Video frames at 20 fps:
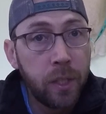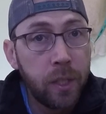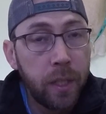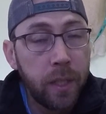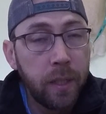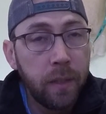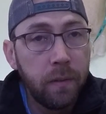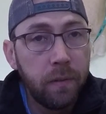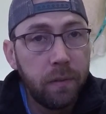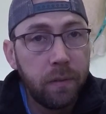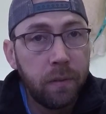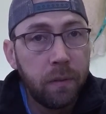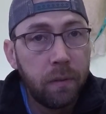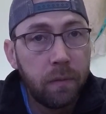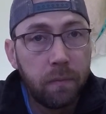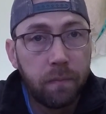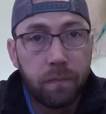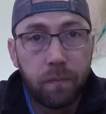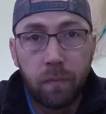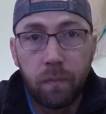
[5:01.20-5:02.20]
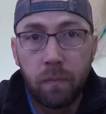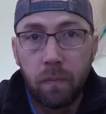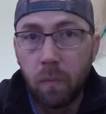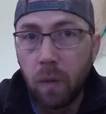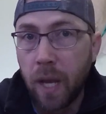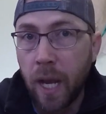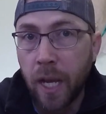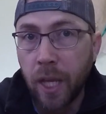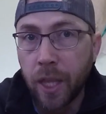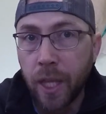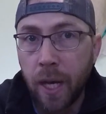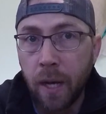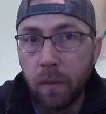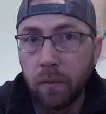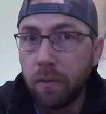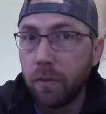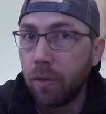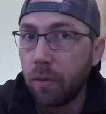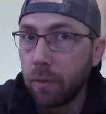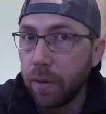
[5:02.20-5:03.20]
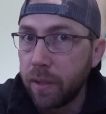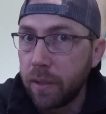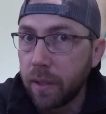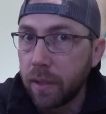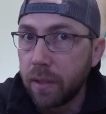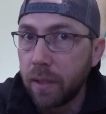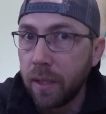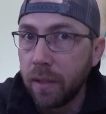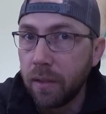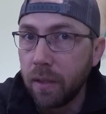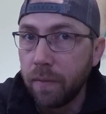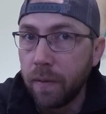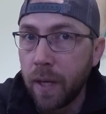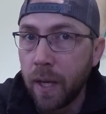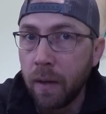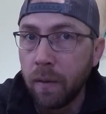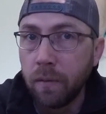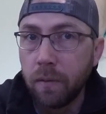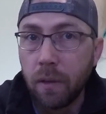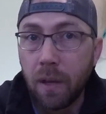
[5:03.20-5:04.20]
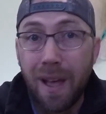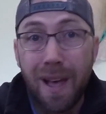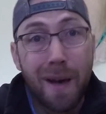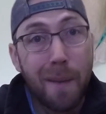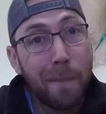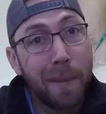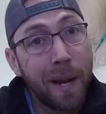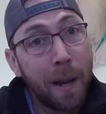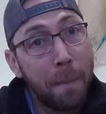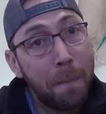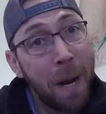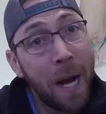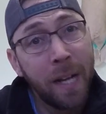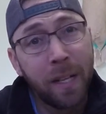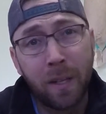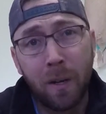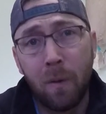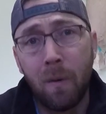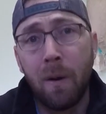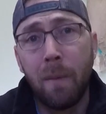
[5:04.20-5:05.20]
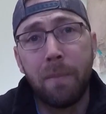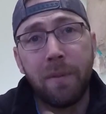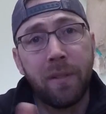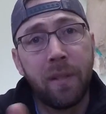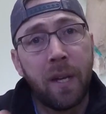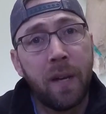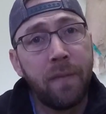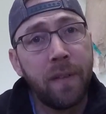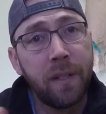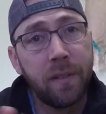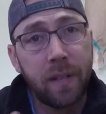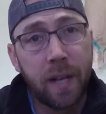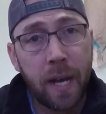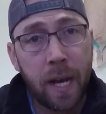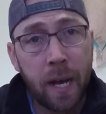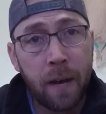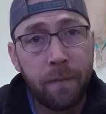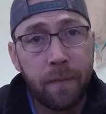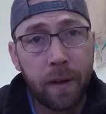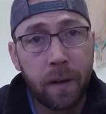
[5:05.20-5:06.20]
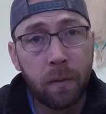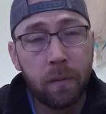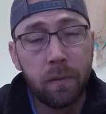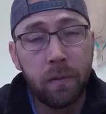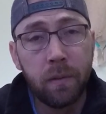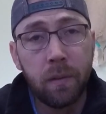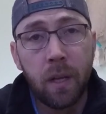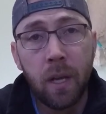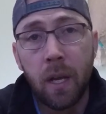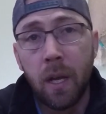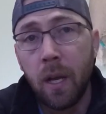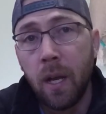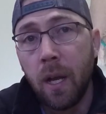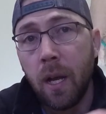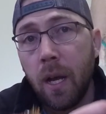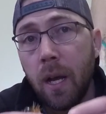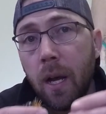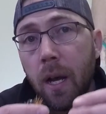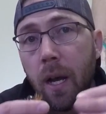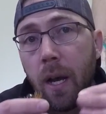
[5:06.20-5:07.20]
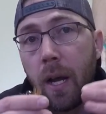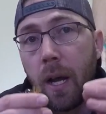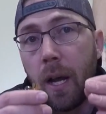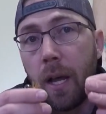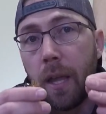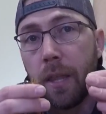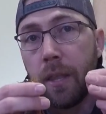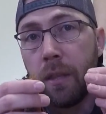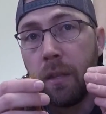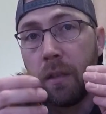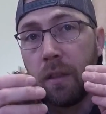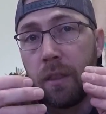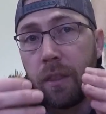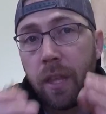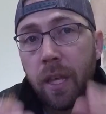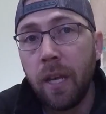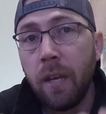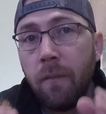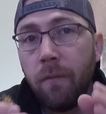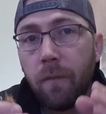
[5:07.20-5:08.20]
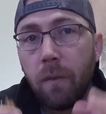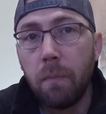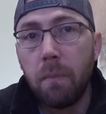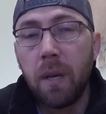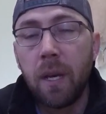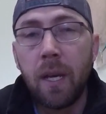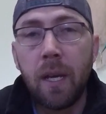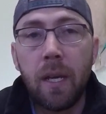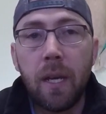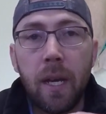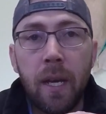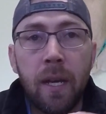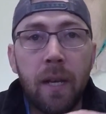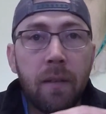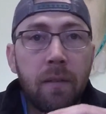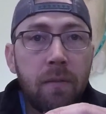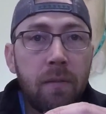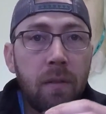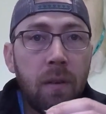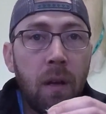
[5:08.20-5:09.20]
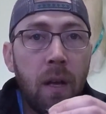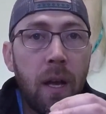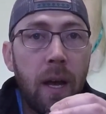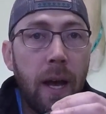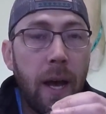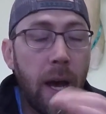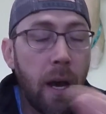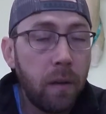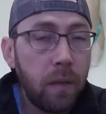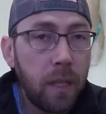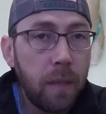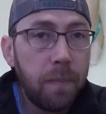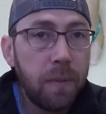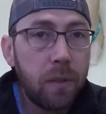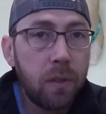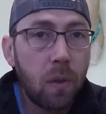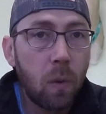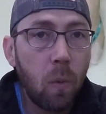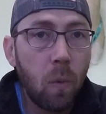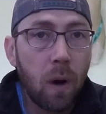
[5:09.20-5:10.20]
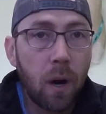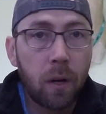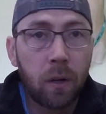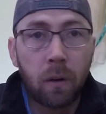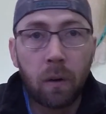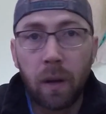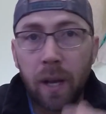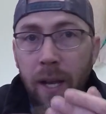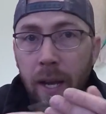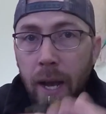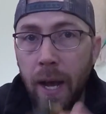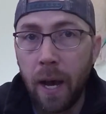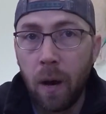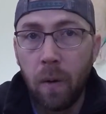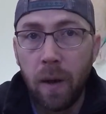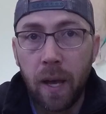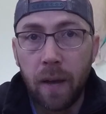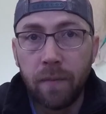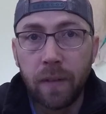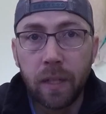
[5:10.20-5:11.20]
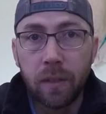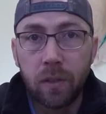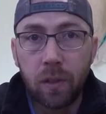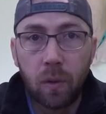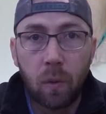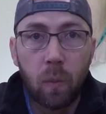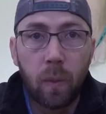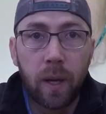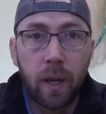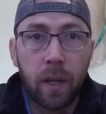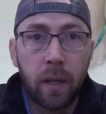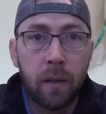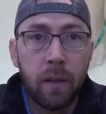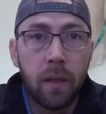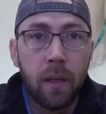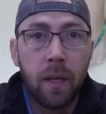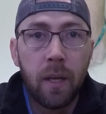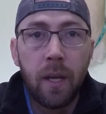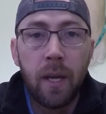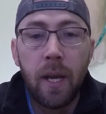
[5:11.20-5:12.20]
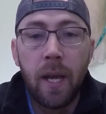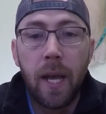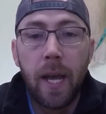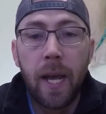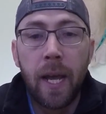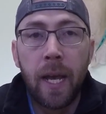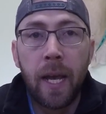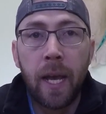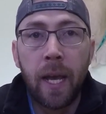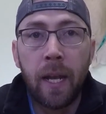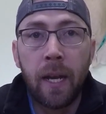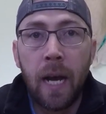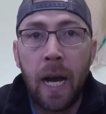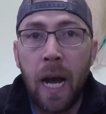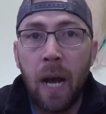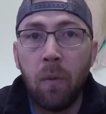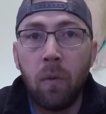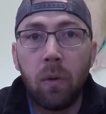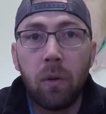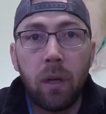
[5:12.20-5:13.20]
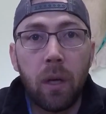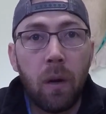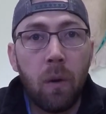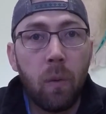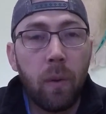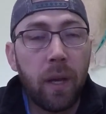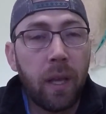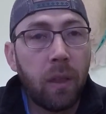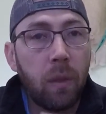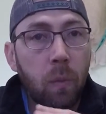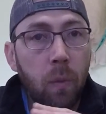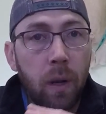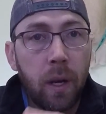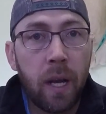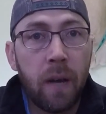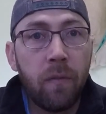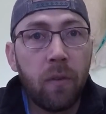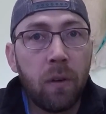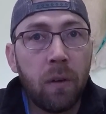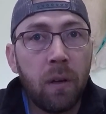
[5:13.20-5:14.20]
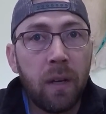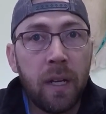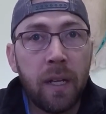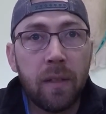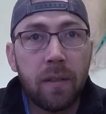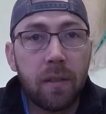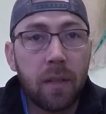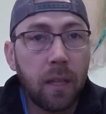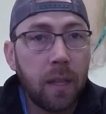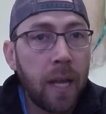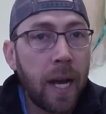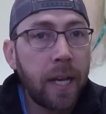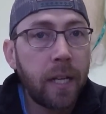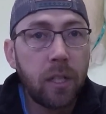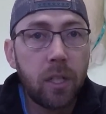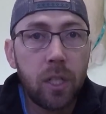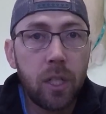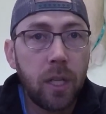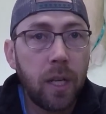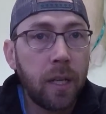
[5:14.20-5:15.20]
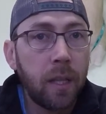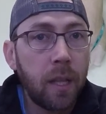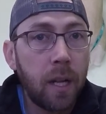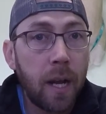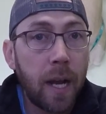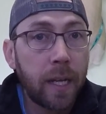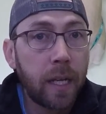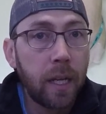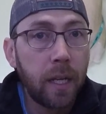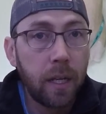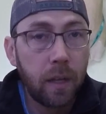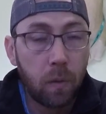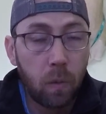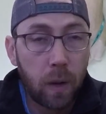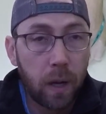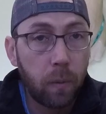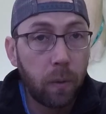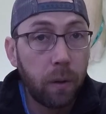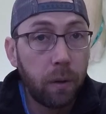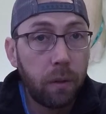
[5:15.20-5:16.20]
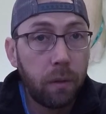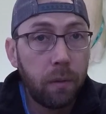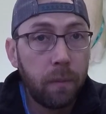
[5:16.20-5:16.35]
jigs, 1/8 ounce, 3/16 of an ounce, but I might go up as heavy as a 1/2 ounce. The thing for me is how deep is the water and how heavy is the wind, and I will go with whatever is the lightest jig that I can get away with.